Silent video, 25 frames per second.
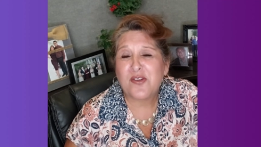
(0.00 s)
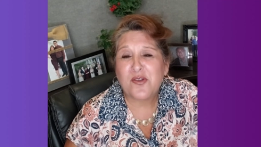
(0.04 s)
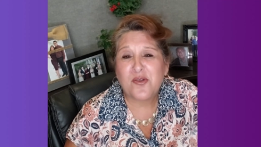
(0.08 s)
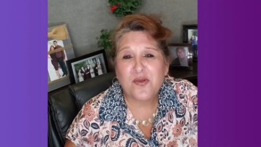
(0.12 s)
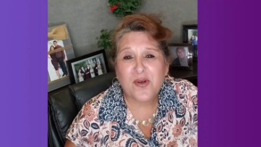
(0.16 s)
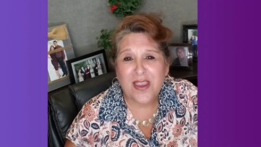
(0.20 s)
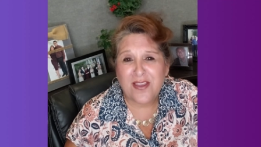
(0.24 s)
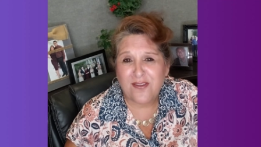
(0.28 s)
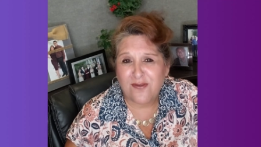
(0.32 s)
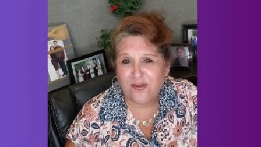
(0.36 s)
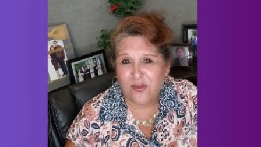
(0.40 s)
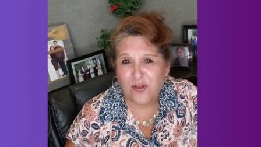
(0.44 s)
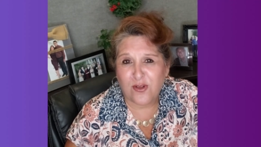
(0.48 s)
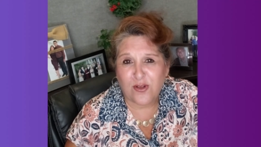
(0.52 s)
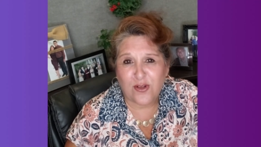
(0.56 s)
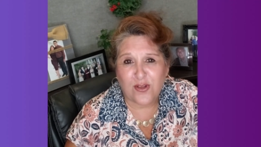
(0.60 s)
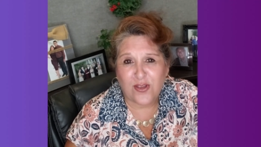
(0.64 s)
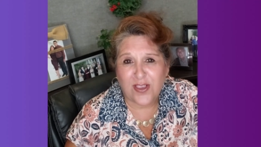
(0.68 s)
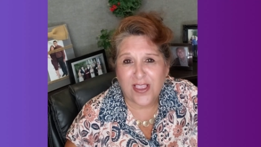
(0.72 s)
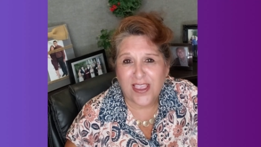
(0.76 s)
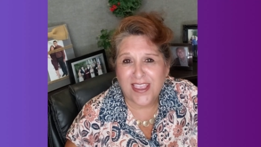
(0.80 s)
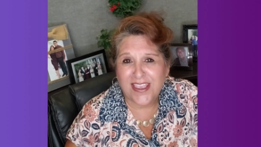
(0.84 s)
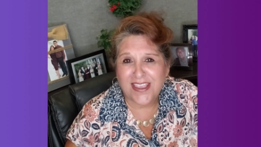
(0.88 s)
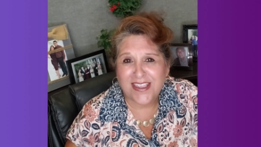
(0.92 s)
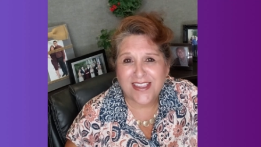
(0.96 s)

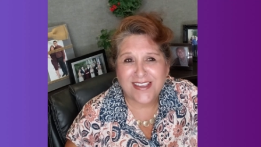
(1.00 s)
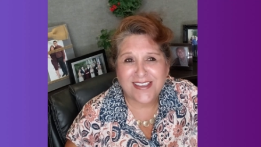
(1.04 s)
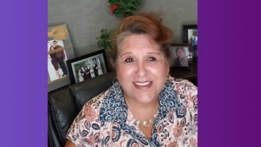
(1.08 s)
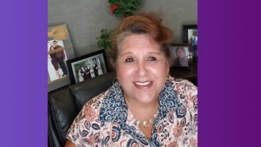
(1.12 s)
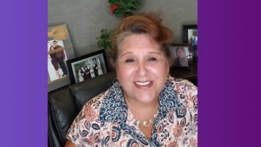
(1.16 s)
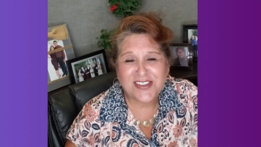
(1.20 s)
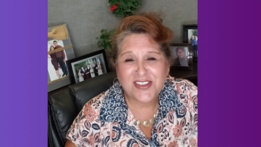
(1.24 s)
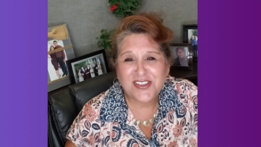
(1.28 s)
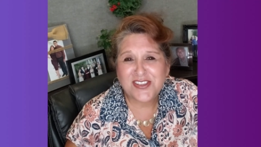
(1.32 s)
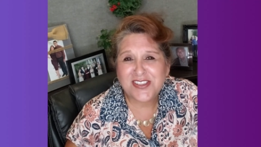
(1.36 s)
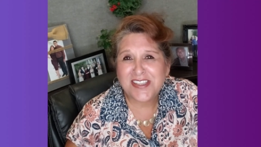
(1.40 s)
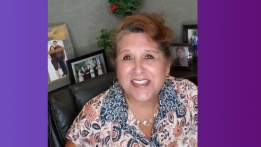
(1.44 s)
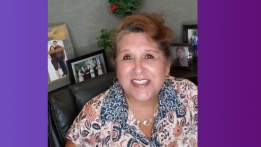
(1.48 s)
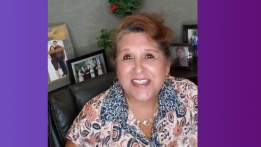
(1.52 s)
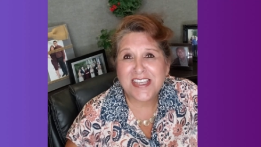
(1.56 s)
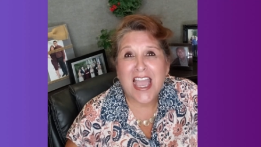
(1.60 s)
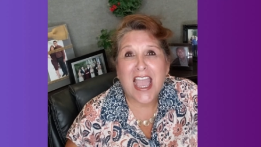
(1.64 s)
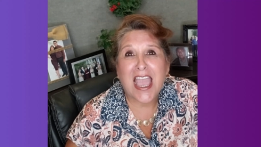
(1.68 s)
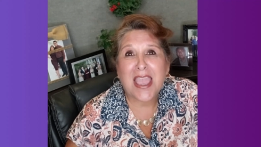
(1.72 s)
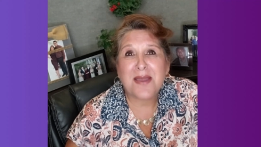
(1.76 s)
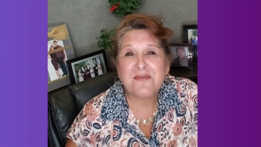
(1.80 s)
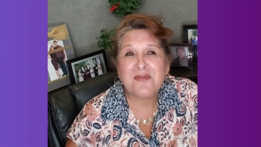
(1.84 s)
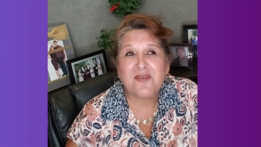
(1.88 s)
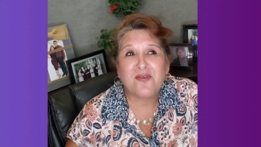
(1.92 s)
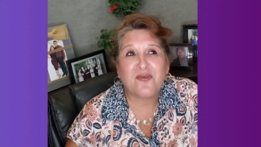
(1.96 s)
grateful and just a
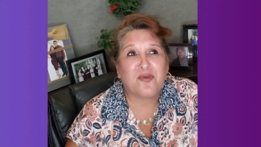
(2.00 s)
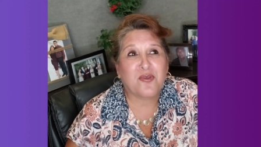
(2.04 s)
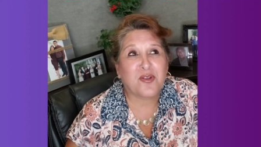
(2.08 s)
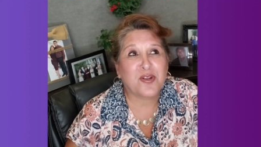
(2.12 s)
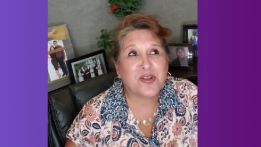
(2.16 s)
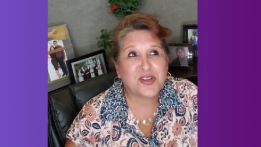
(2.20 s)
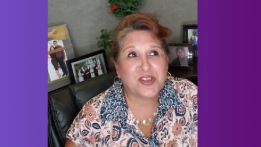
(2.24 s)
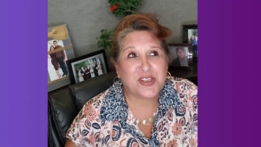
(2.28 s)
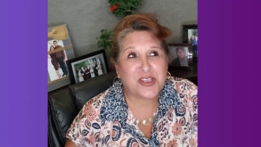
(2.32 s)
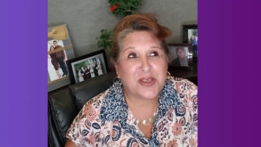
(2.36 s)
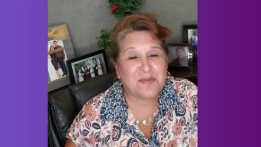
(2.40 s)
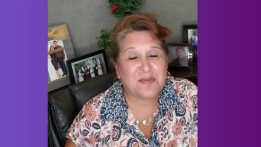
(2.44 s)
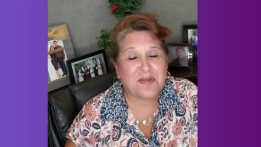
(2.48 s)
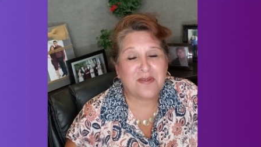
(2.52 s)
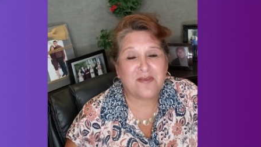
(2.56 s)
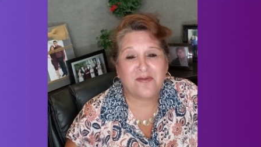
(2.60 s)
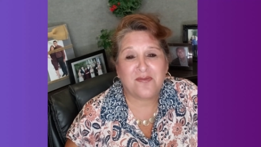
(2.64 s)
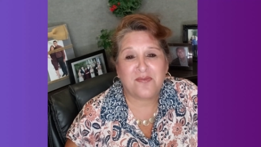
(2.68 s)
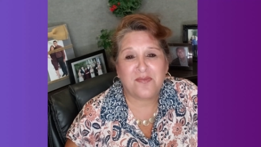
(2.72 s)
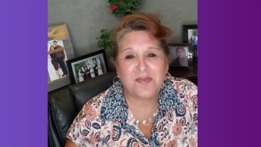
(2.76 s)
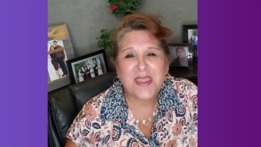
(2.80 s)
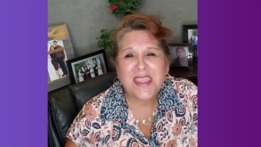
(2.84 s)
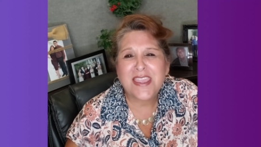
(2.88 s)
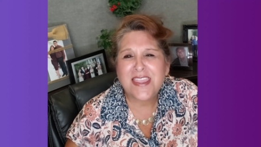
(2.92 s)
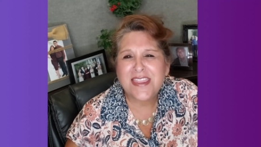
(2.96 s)
time of worship, of
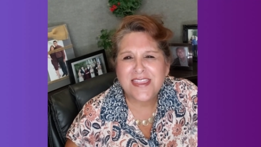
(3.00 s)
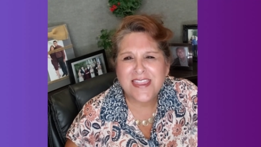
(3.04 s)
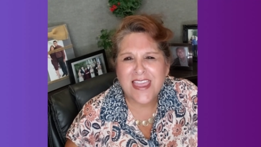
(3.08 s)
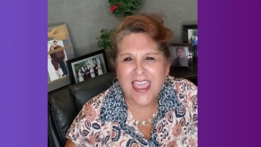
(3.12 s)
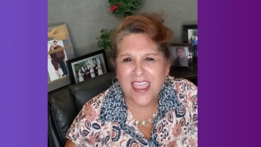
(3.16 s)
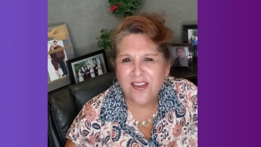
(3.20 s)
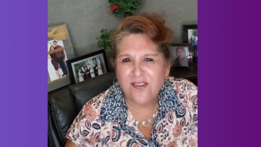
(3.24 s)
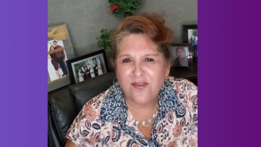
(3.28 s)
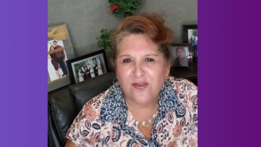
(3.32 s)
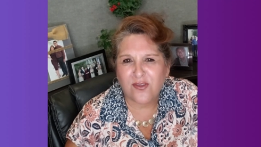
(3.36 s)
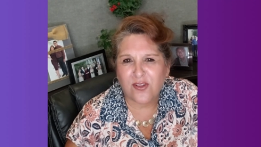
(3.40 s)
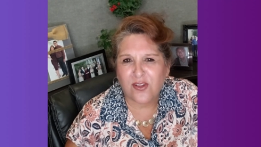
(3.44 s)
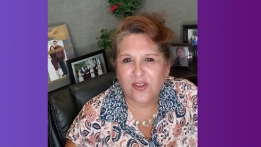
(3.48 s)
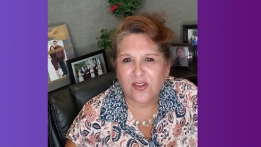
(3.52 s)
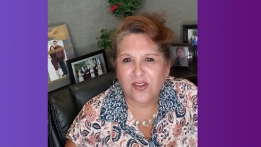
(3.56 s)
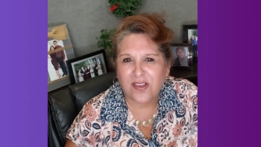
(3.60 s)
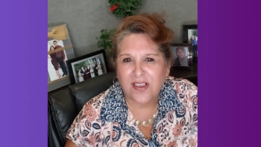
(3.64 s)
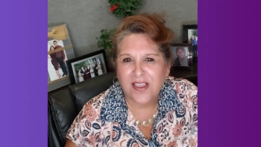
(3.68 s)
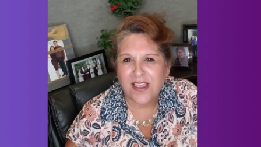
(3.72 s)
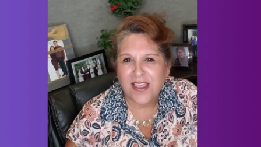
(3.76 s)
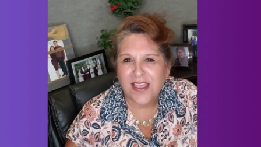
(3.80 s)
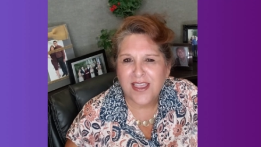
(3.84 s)
being thankful.